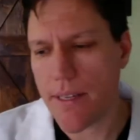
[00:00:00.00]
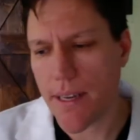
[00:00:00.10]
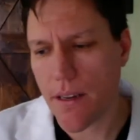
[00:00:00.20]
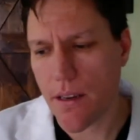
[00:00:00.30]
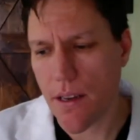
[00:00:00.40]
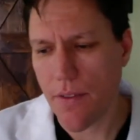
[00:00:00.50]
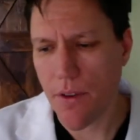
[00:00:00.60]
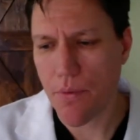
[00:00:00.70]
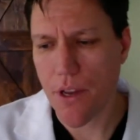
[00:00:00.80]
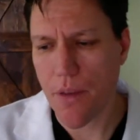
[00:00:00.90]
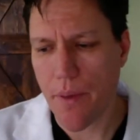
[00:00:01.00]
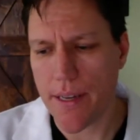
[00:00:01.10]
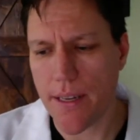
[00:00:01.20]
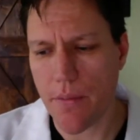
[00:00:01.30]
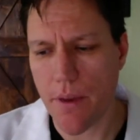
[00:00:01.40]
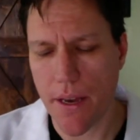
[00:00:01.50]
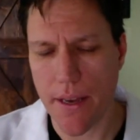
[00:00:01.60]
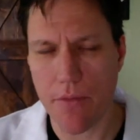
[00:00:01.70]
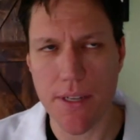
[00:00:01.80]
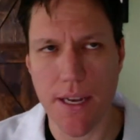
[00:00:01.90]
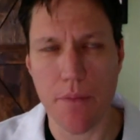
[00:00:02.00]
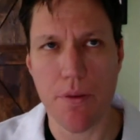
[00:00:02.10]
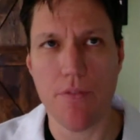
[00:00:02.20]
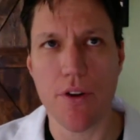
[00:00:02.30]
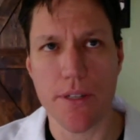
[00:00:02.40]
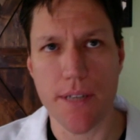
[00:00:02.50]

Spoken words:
even pre-pandemic, it was at a pivotal